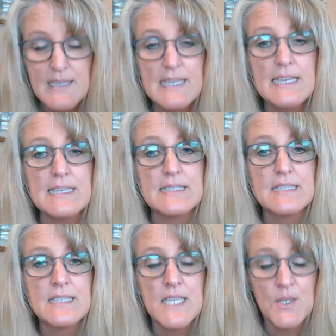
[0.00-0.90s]

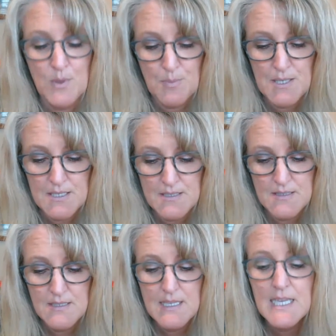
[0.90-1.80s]
"Eat," he repeated.
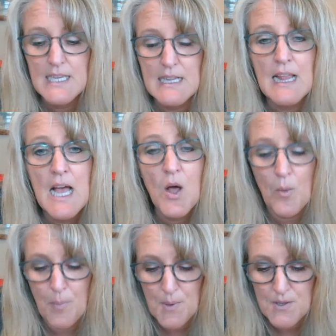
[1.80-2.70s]
"It'll
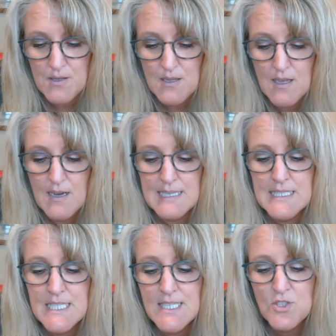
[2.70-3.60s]
help. I
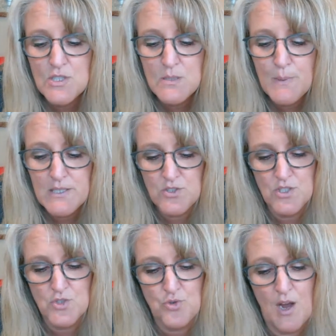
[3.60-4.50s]
need to speak to
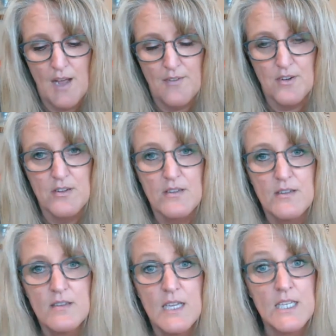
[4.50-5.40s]
the driver.
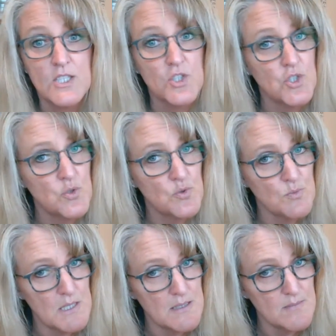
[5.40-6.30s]
Excuse
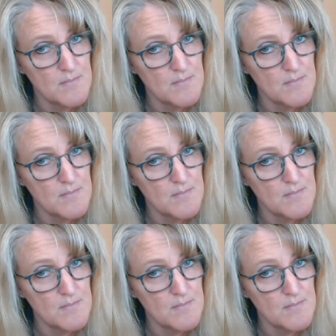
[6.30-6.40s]
me."